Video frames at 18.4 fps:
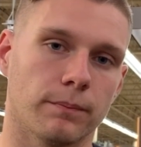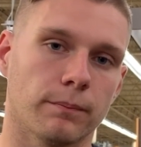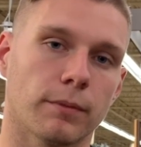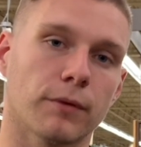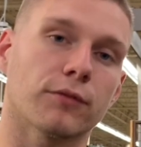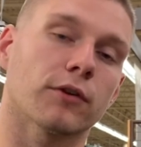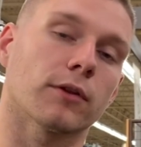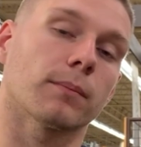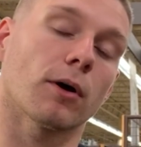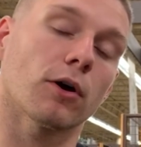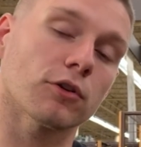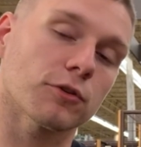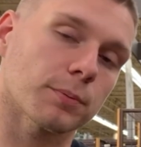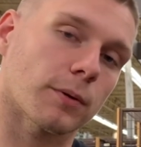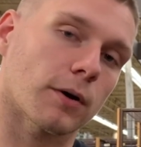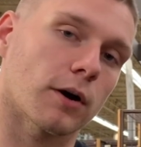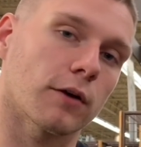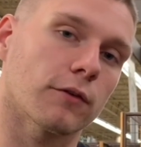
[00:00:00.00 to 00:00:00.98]
But for the
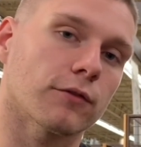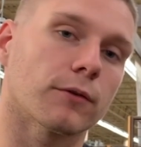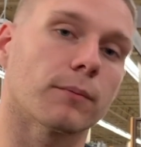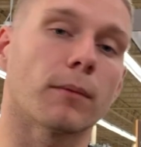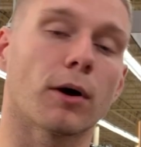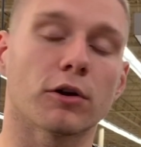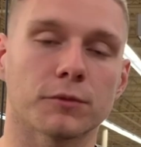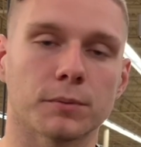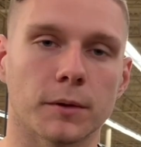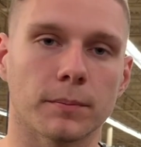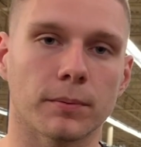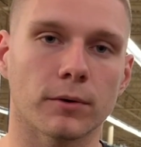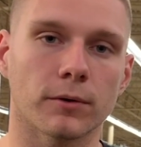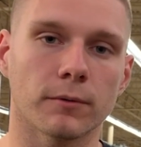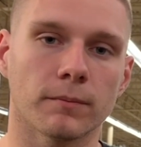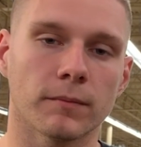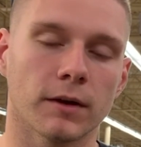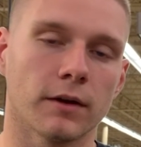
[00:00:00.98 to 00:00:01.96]
most part, for most
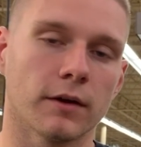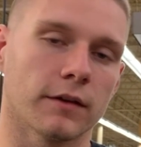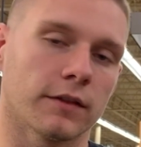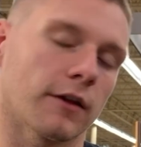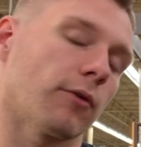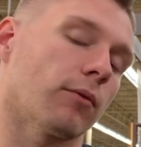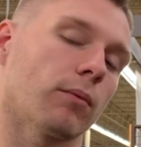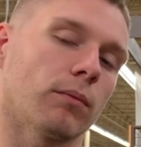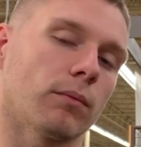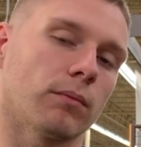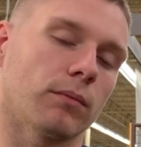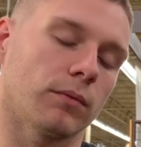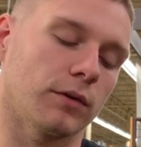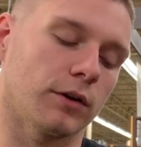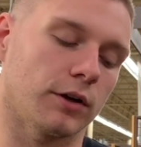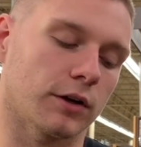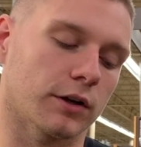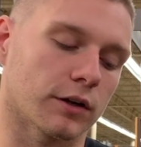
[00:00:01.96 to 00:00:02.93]
people,
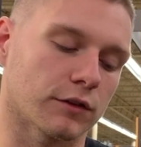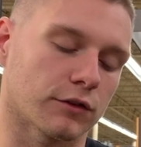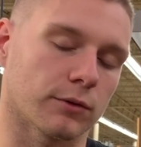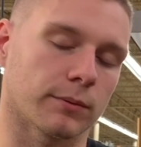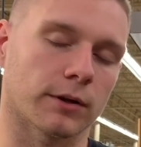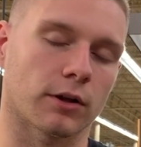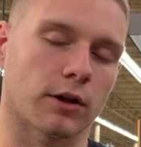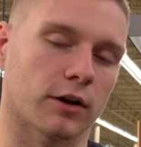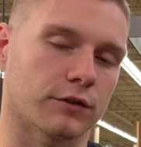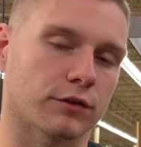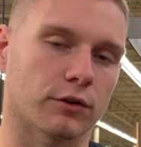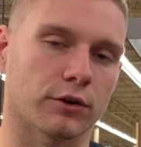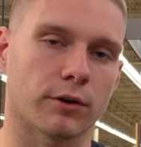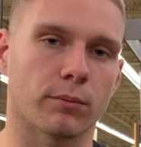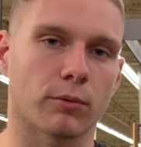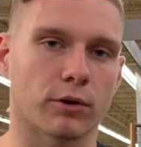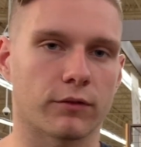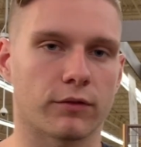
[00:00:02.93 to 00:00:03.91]
consuming a lot of
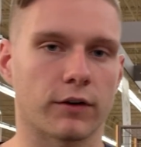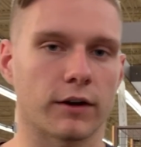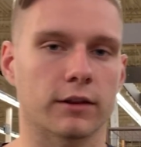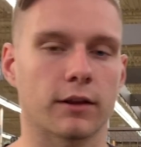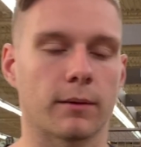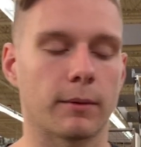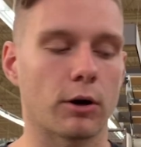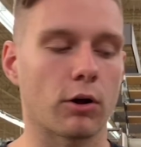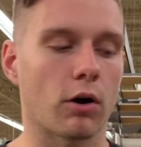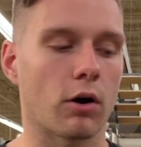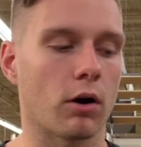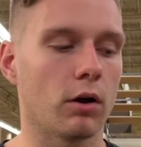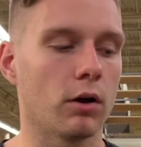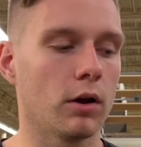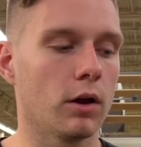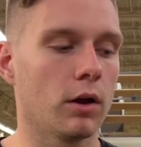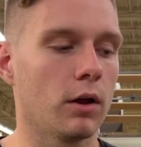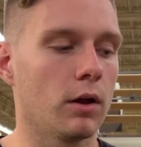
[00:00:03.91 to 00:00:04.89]
sodium won't affect them at all.
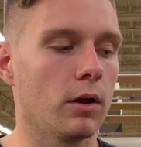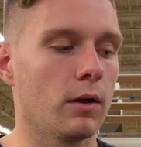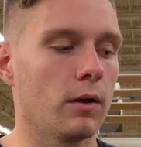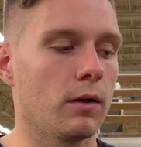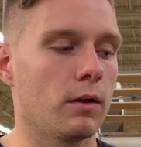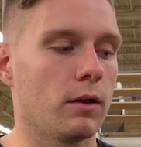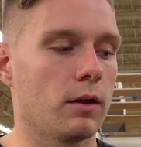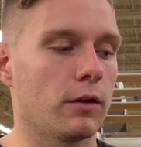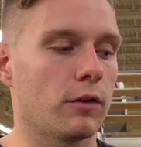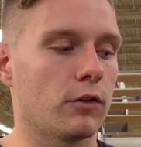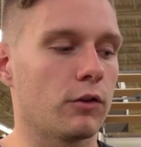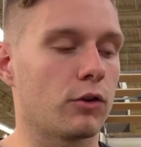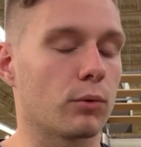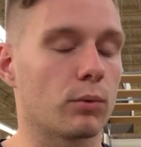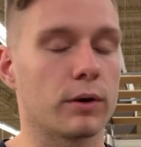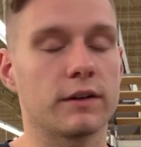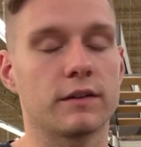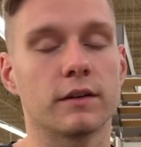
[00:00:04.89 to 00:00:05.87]
The
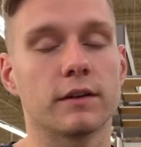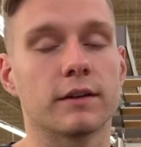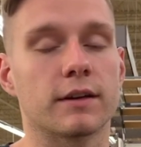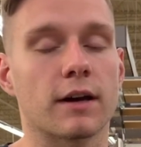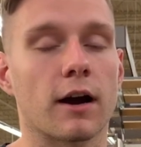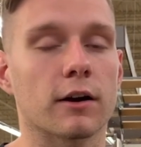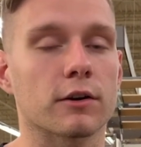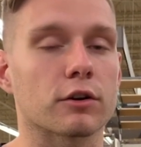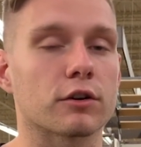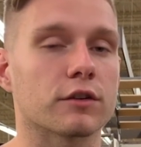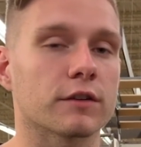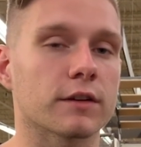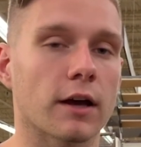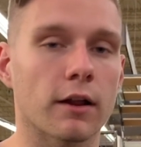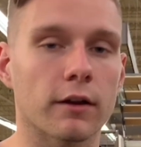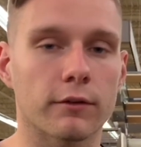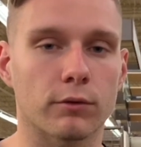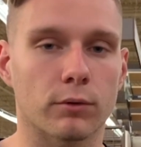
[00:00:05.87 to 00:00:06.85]
reason doctors
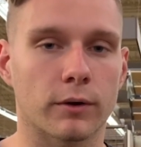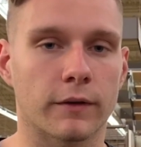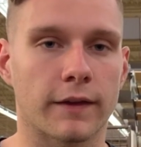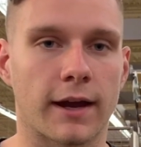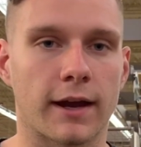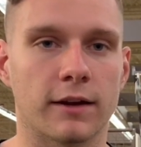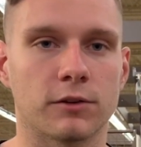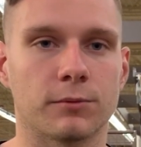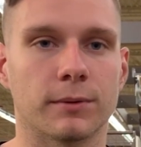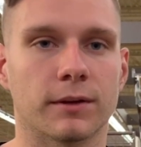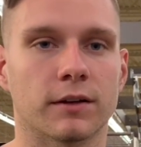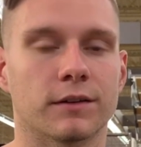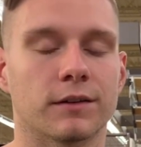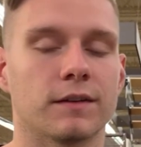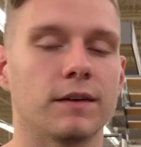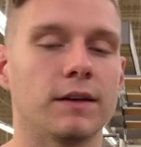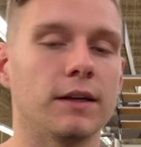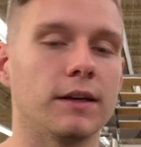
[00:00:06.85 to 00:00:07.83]
tell everyone that is because
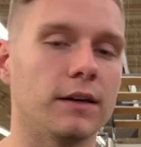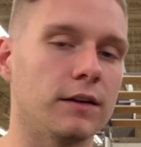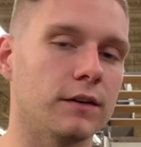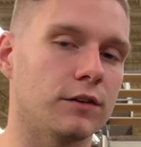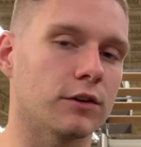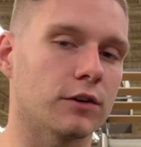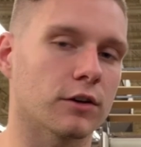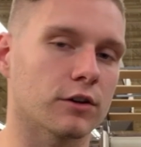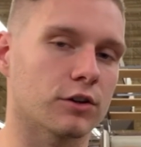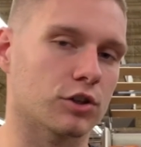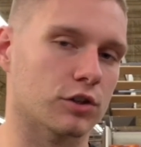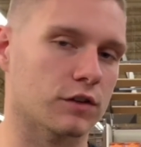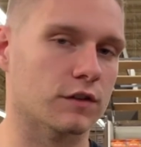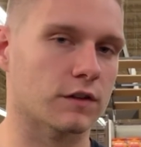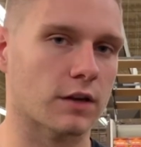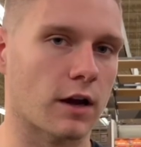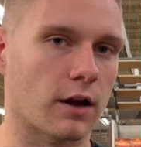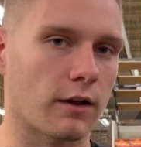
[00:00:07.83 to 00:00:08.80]
it's easier to
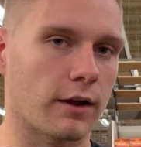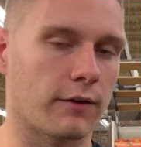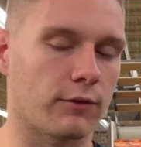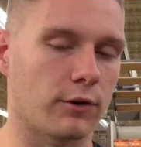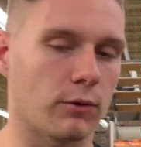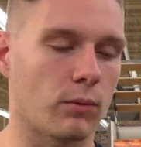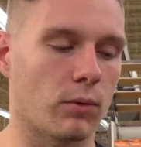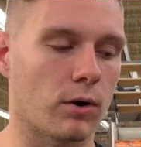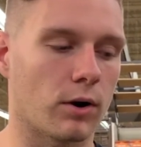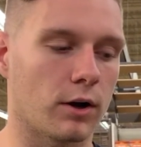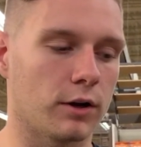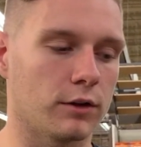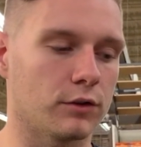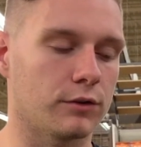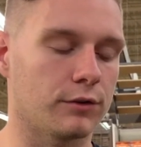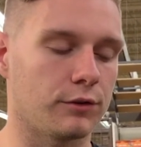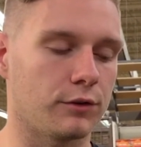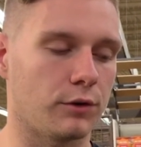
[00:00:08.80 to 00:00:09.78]
just tell
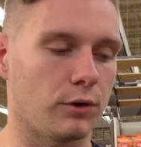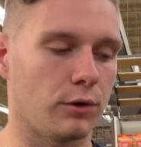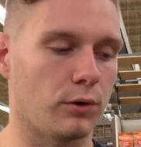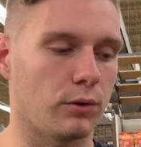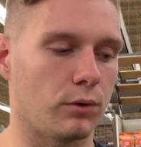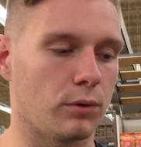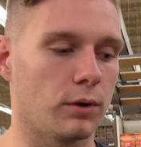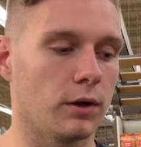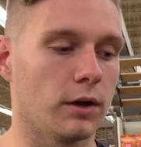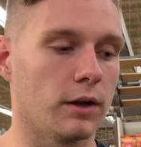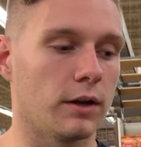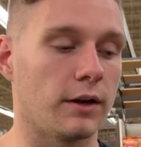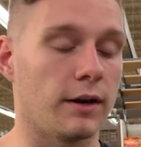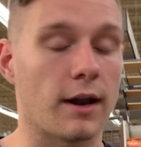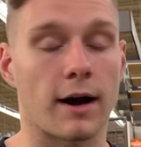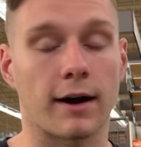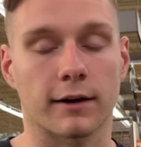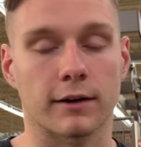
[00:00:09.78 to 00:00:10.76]
everyone to
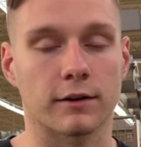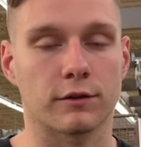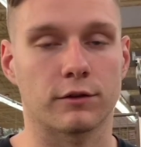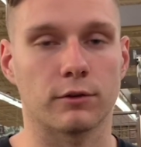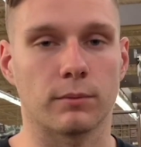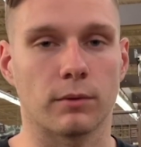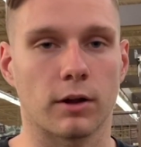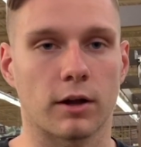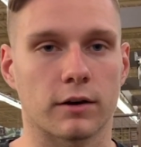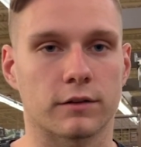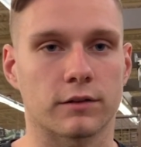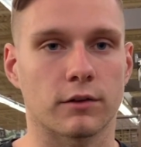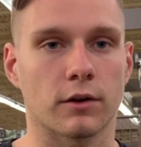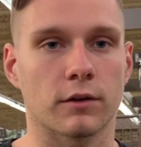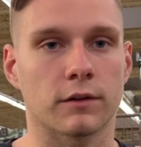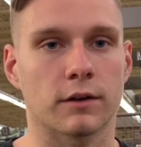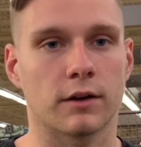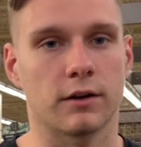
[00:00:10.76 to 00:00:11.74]
not consume a lot of
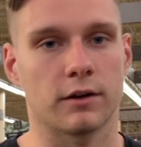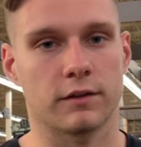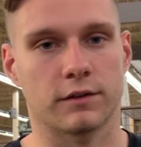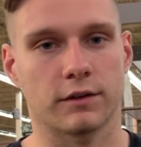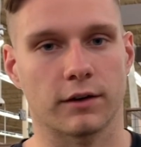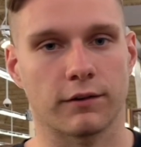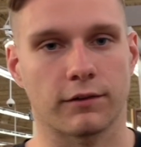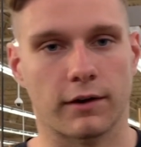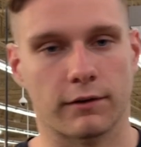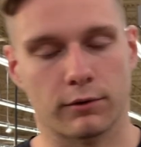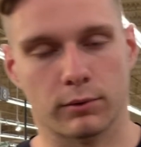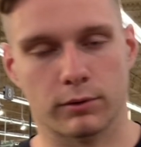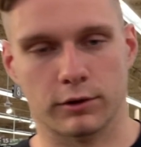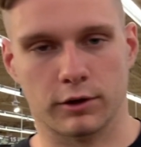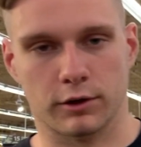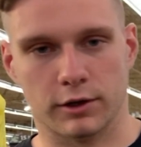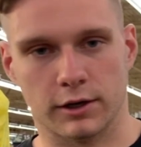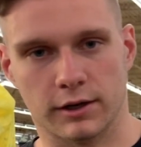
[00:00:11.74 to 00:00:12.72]
salt than it is to give
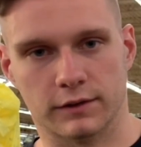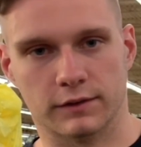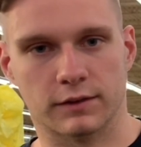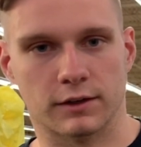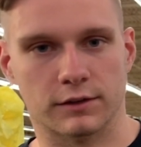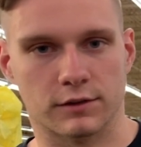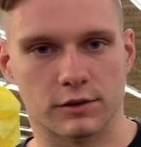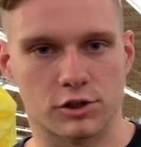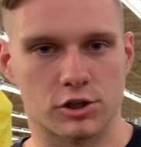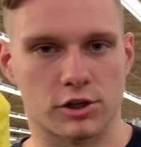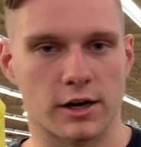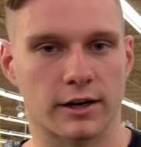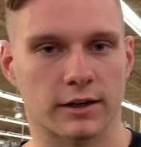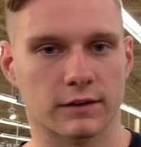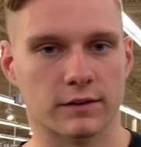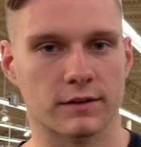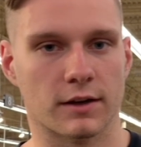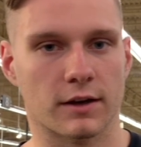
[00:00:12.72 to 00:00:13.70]
everyone in the United States a
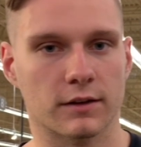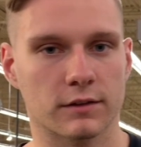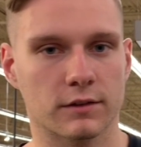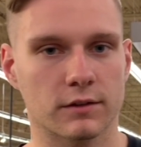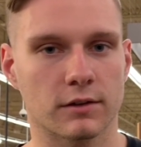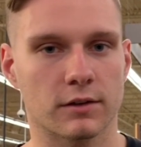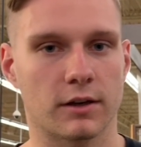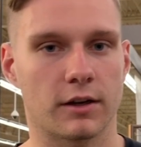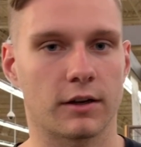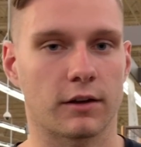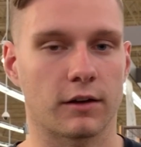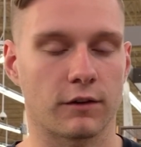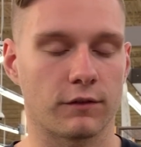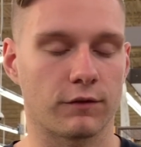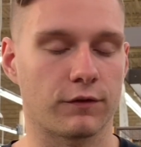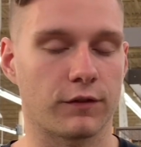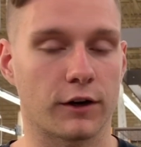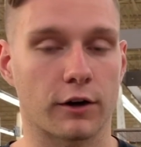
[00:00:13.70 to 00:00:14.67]
genetics test and
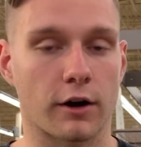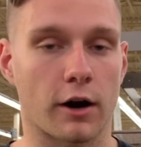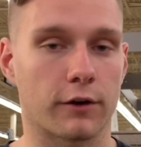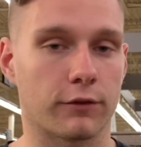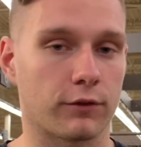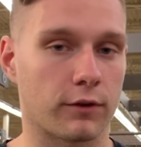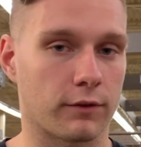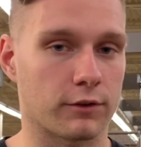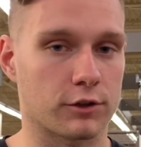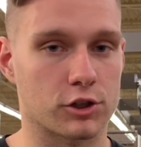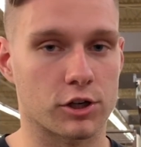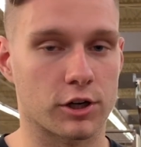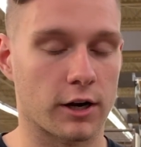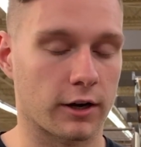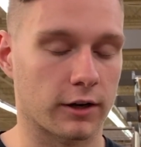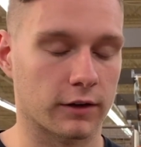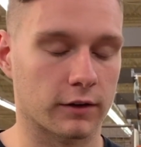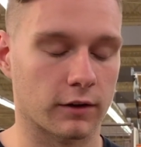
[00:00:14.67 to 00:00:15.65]
can figure out if you have the
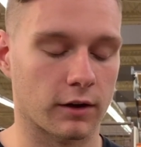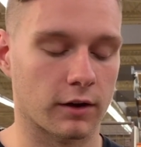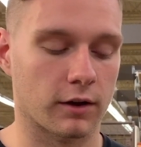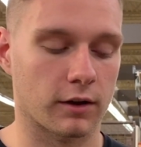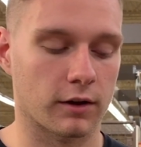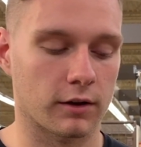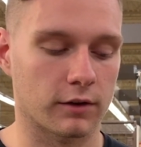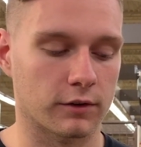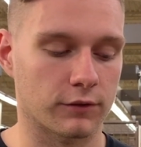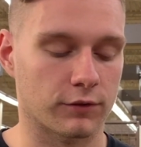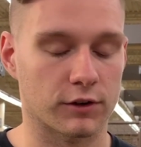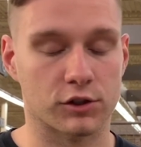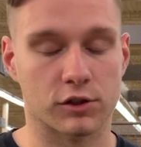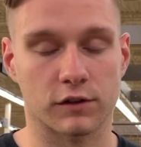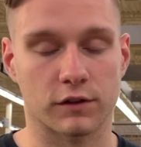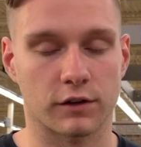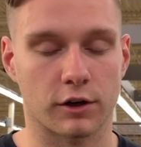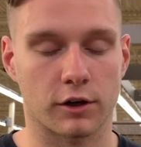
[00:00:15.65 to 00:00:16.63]
genetic
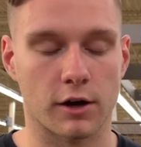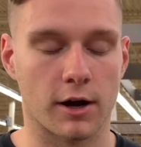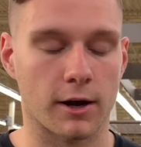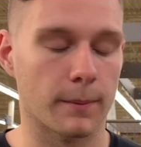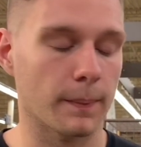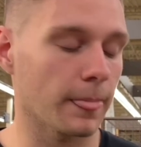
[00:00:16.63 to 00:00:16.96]
deficiency or not.